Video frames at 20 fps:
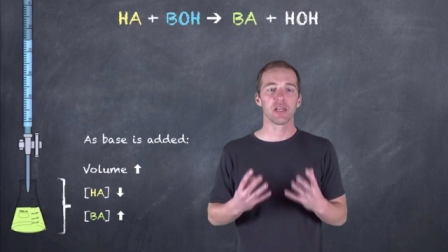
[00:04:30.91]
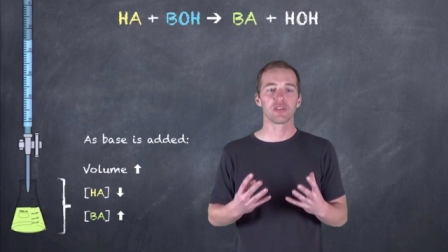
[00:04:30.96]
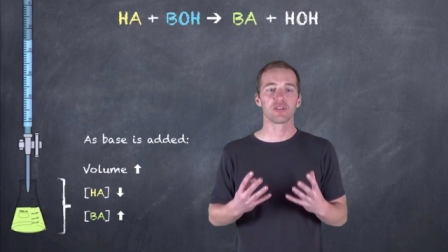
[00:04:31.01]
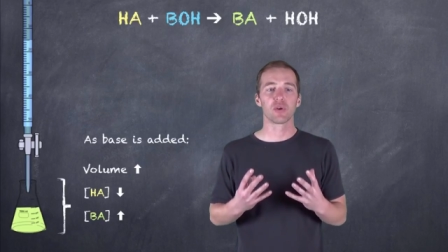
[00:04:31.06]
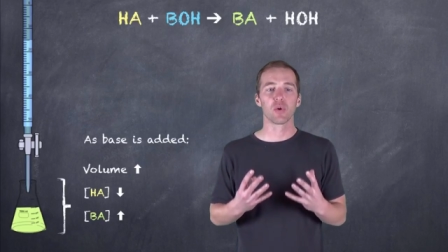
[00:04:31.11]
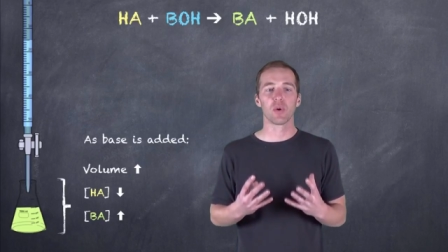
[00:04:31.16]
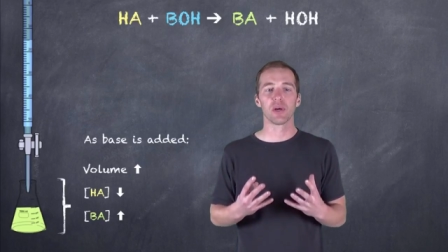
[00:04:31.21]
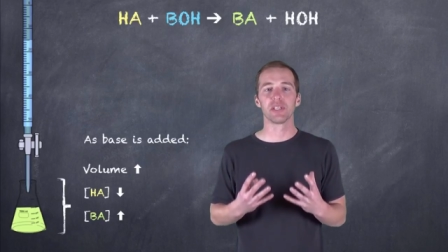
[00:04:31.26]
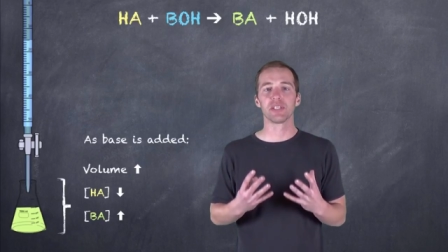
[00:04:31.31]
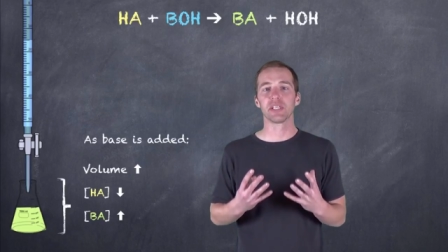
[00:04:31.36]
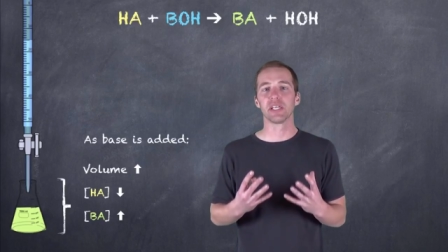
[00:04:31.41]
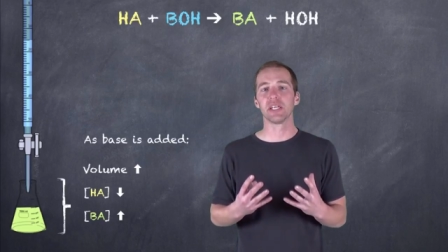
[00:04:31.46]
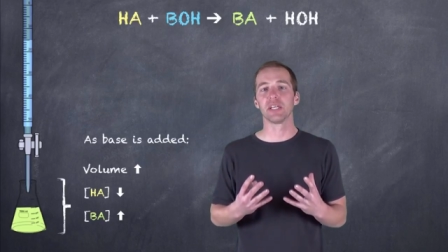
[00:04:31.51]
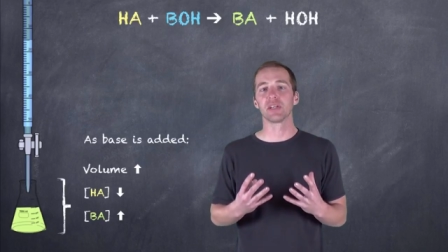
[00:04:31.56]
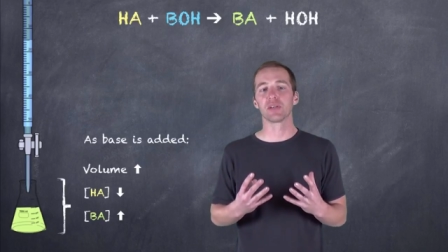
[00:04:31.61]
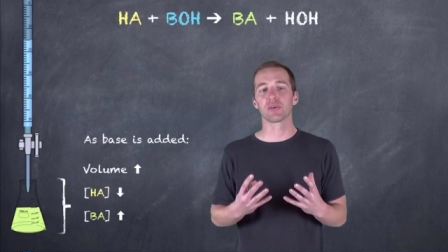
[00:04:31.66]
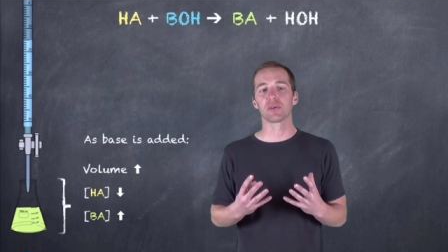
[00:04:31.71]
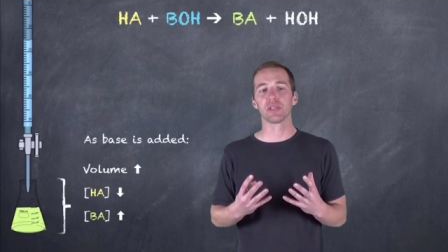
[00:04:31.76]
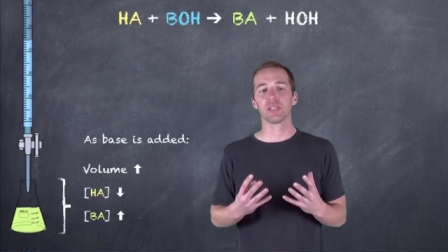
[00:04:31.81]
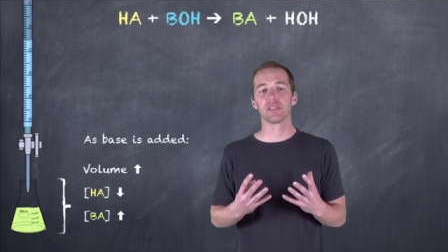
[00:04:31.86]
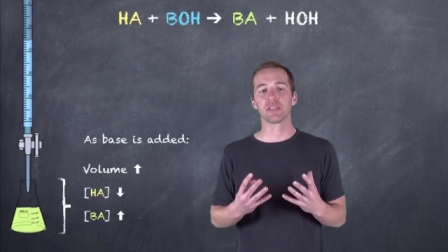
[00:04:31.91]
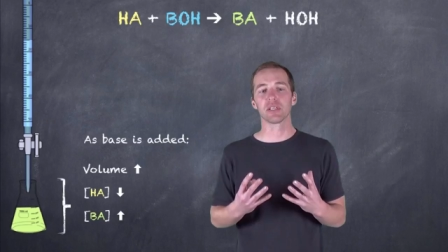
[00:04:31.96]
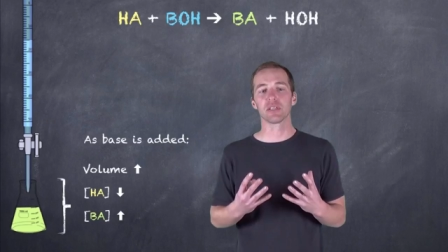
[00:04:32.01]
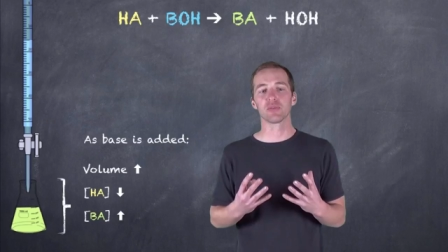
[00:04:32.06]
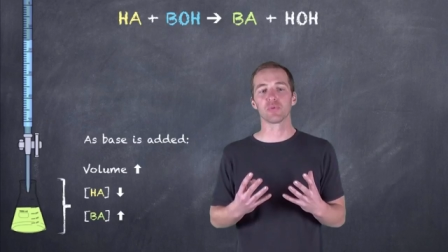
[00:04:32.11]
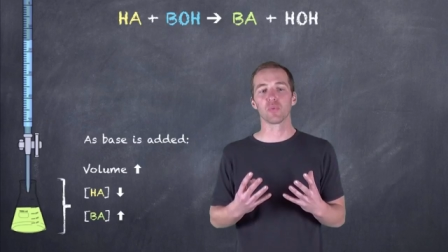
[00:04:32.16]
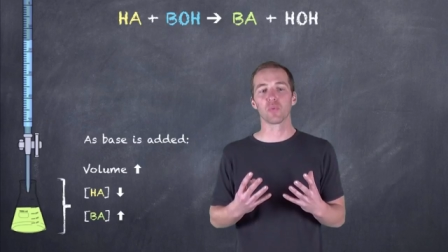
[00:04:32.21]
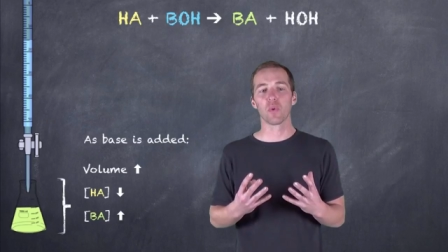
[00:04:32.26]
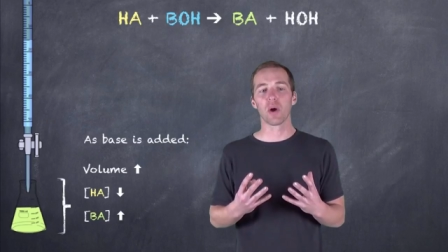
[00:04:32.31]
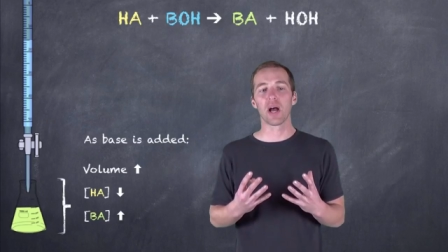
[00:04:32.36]
is going to increase
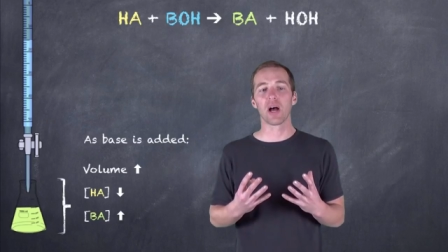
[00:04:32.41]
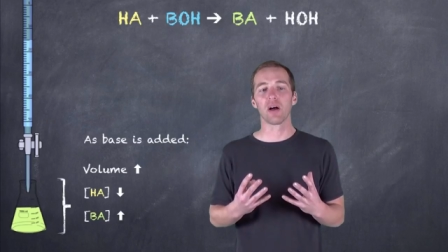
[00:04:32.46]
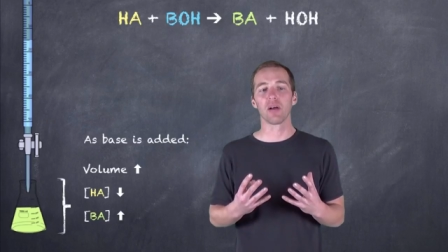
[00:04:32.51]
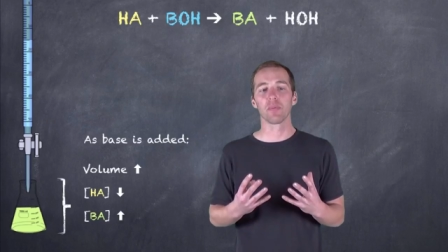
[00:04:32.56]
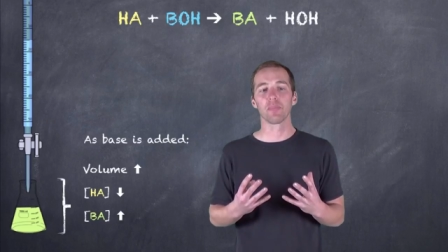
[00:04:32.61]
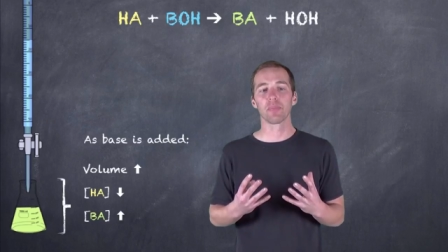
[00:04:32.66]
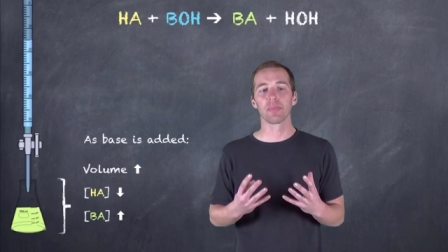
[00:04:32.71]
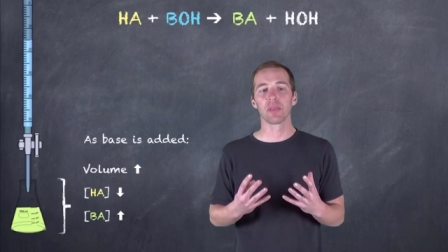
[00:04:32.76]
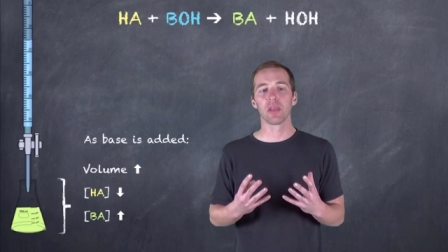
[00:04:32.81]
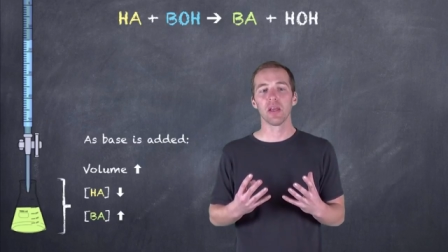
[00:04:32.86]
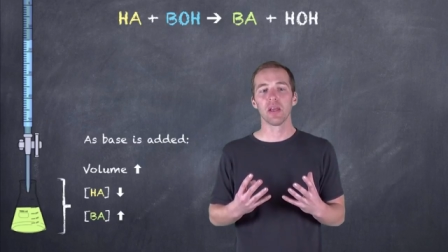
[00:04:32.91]
as well.